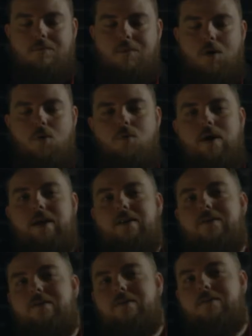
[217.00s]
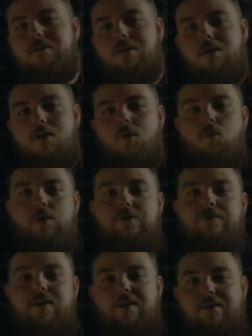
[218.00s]
Oh, and when you
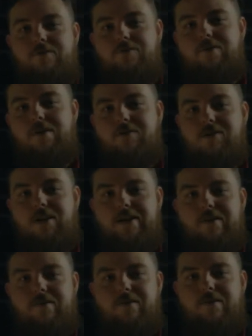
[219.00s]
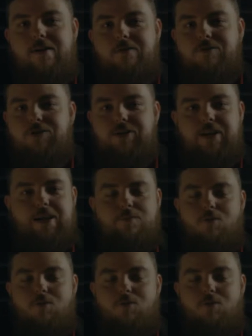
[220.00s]
find $100 laying on the ground, just keep